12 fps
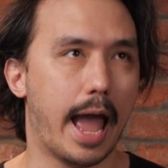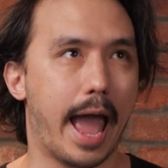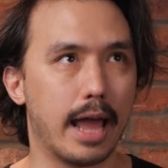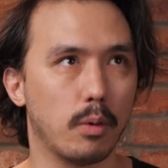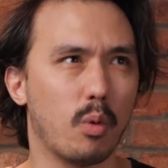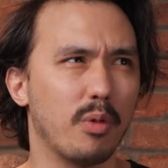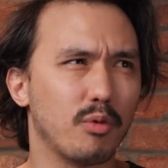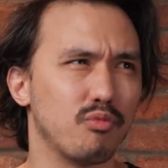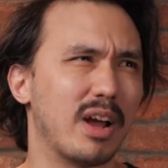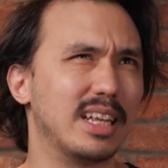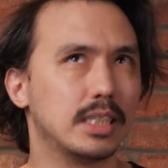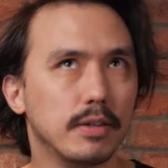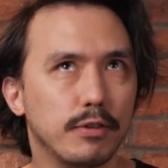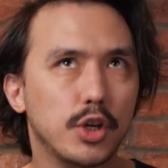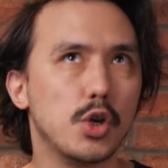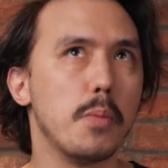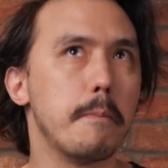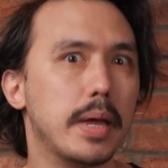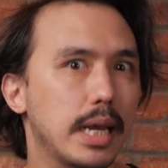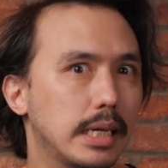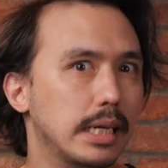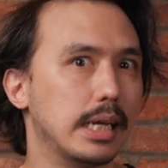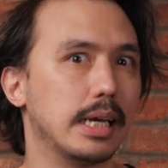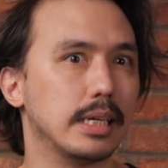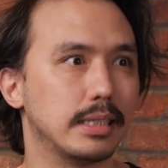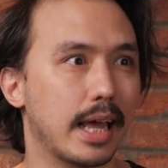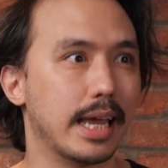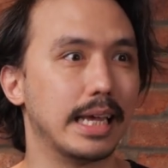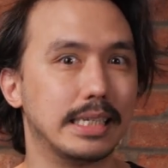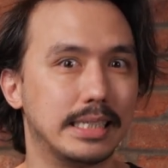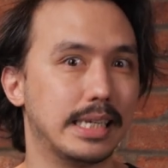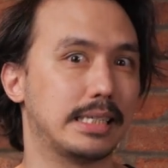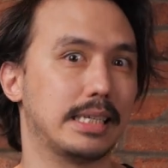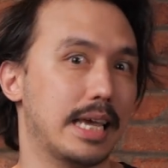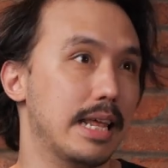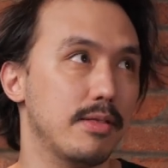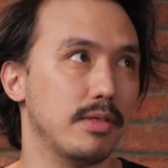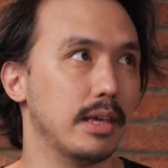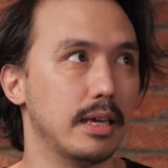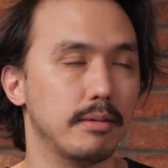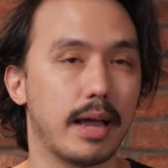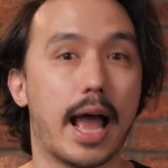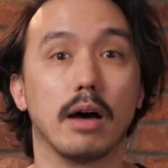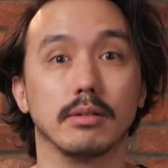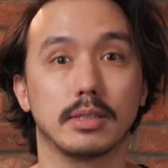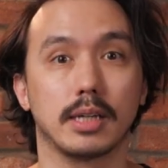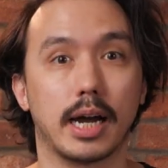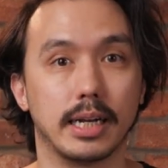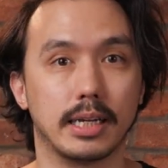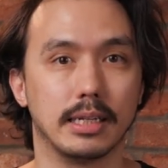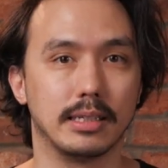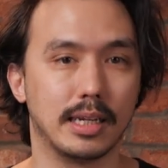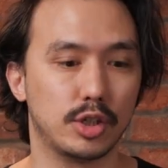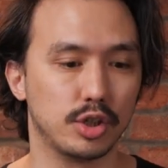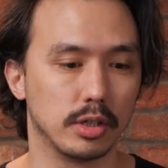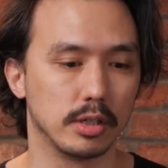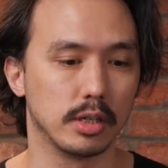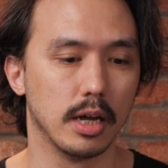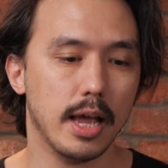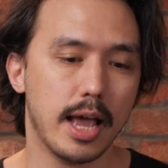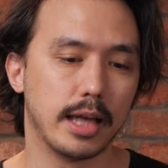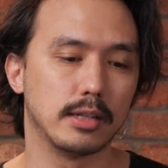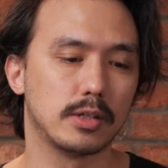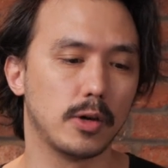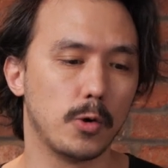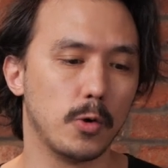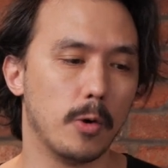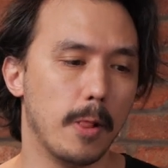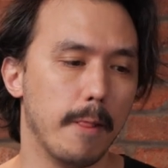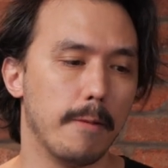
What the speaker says: and what the relative humidity is that exists in the outside conditions. And so